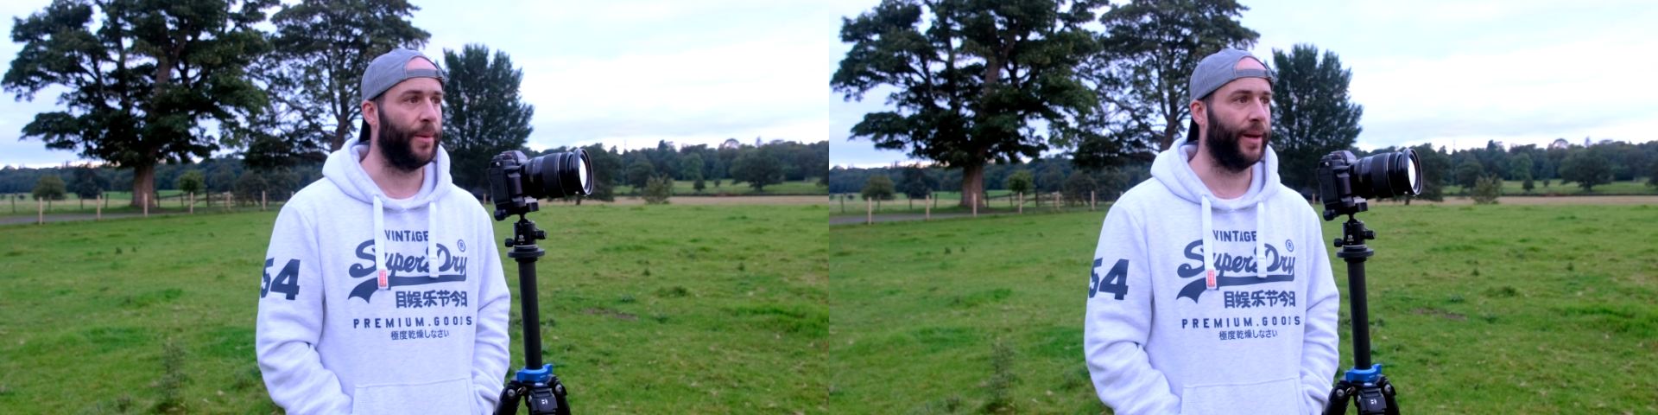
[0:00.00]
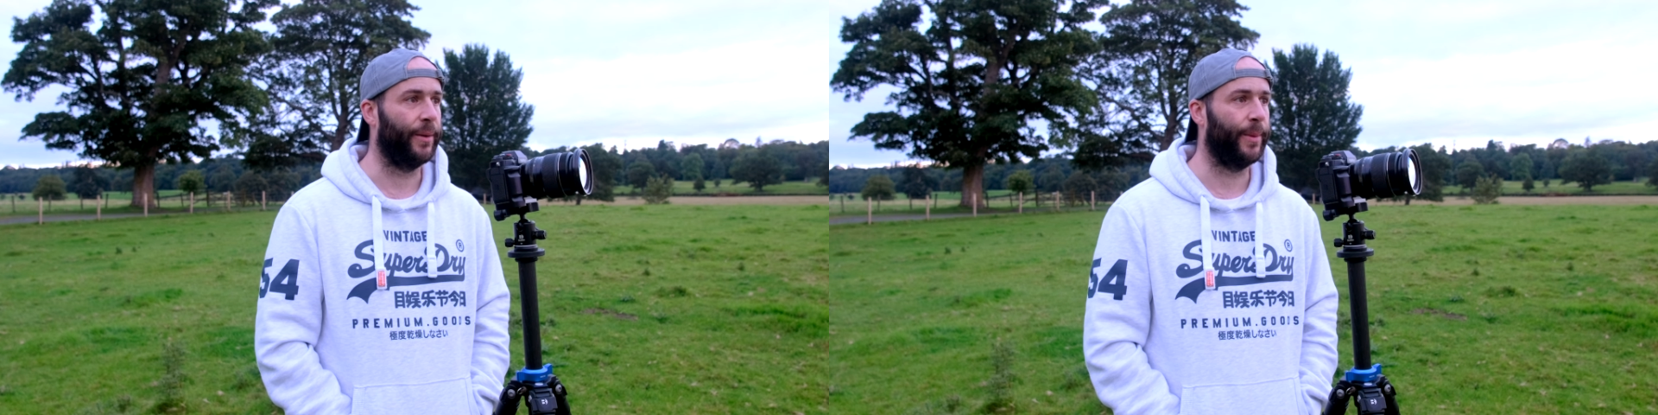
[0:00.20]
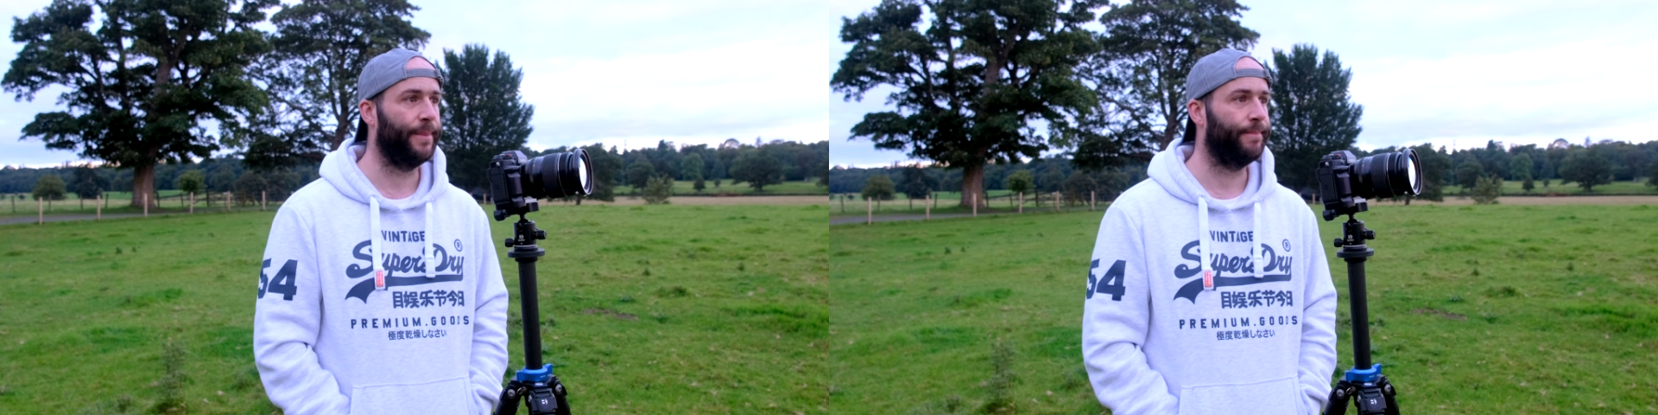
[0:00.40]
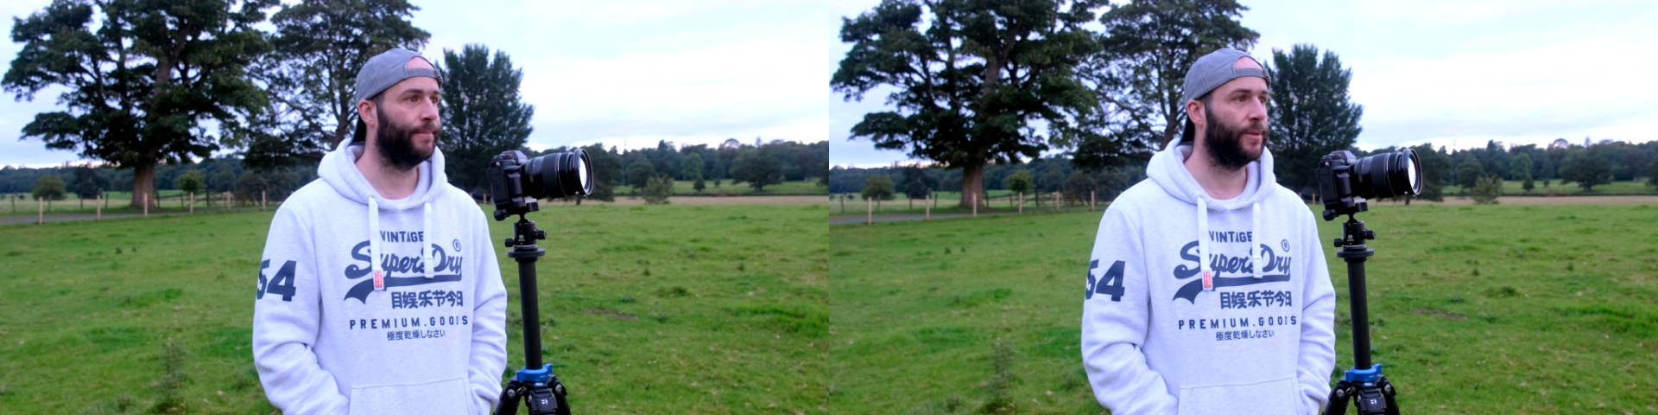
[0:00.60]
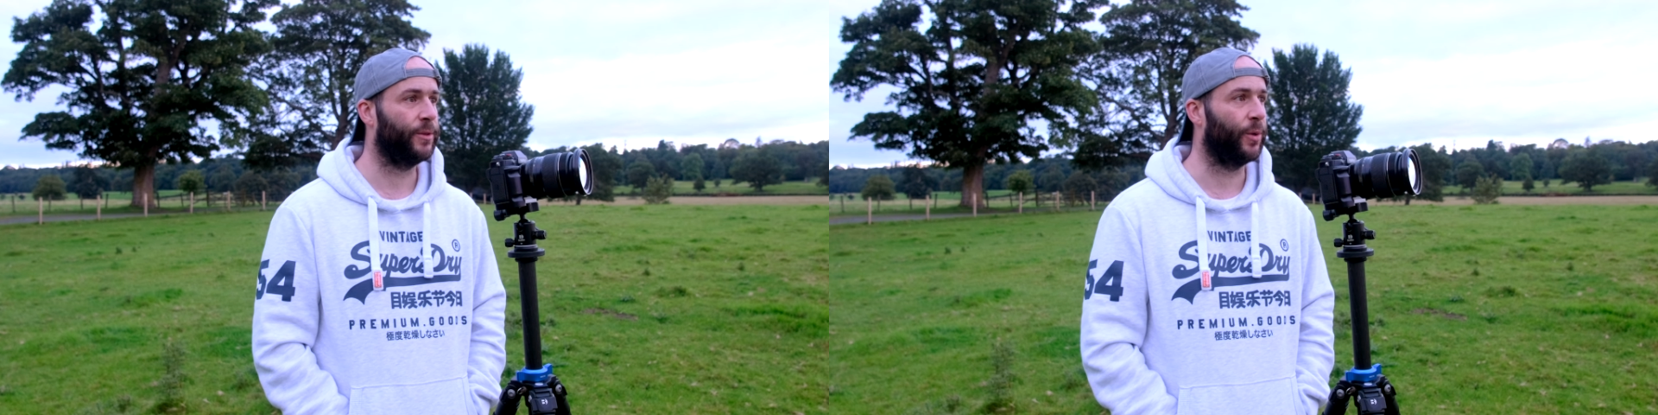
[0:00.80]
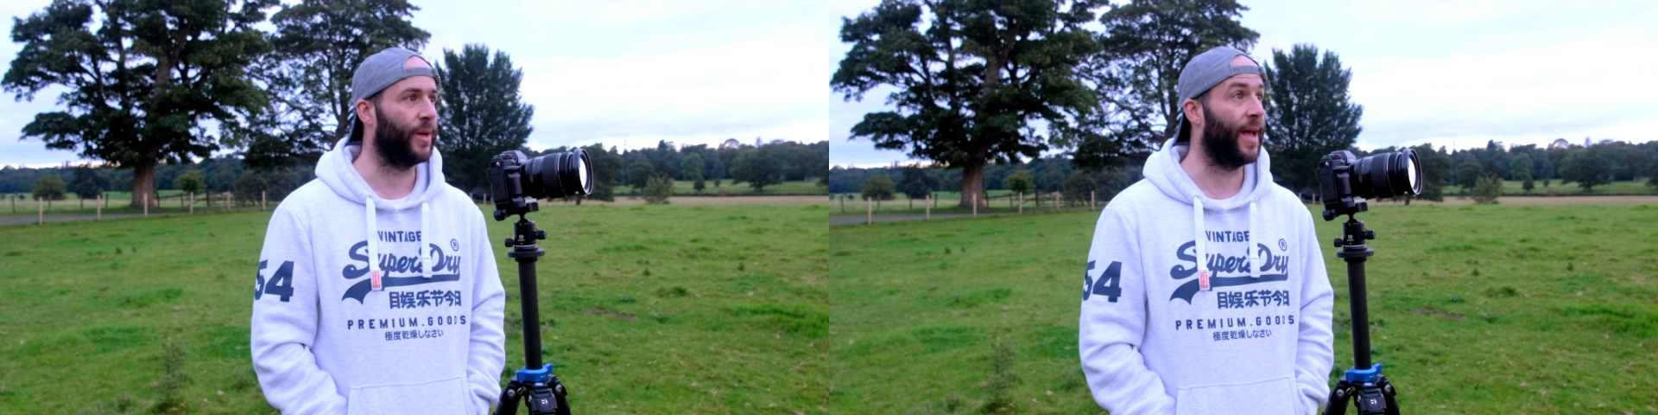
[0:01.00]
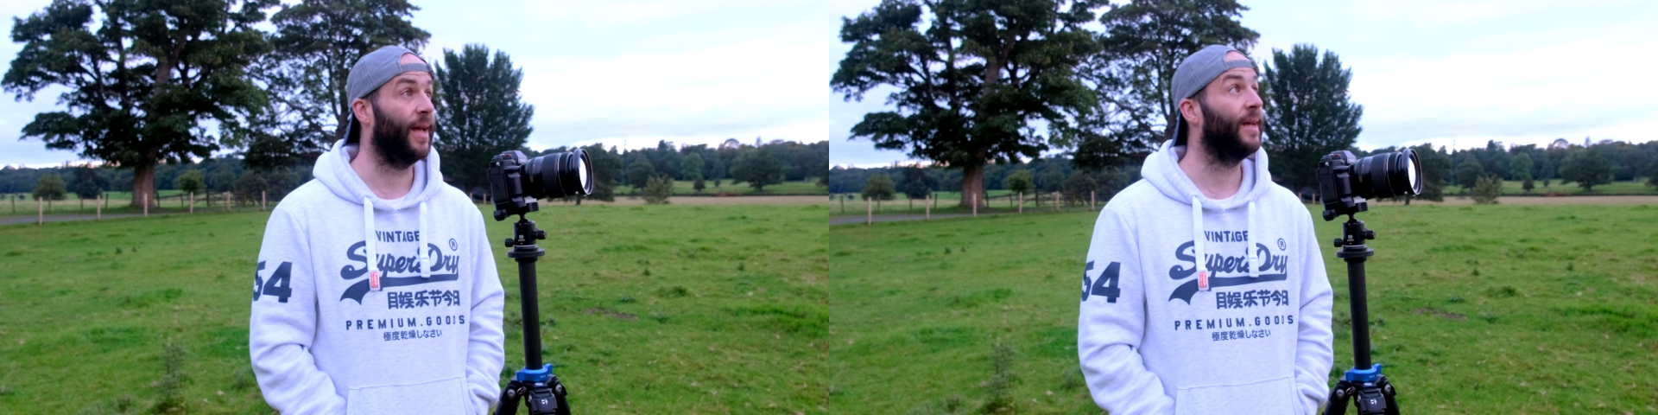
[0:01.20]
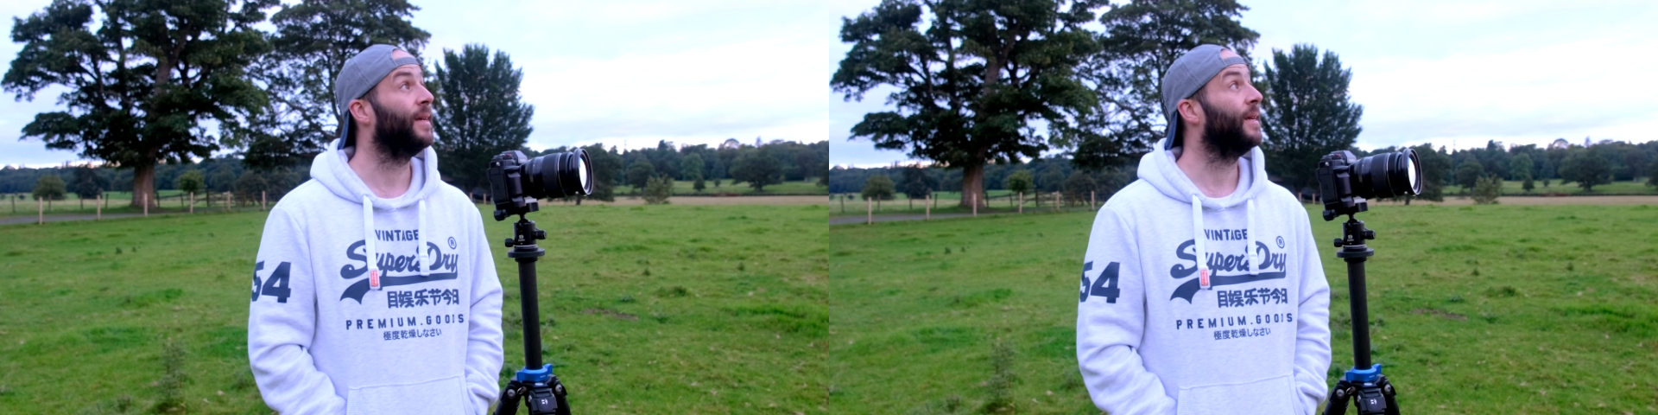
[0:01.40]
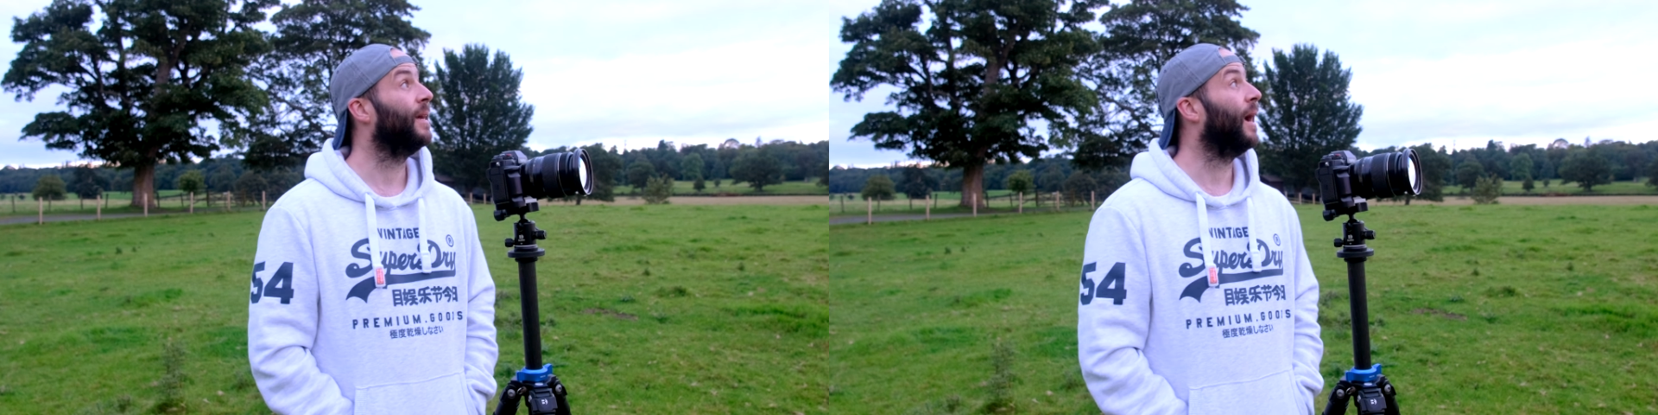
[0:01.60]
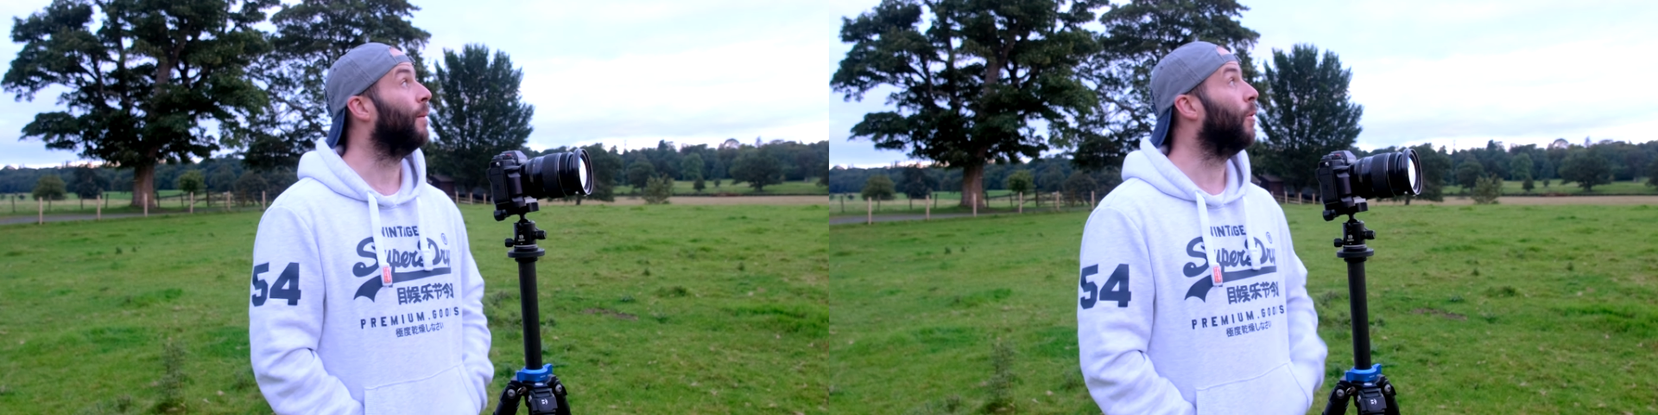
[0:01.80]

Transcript: anyway. So yeah, I'm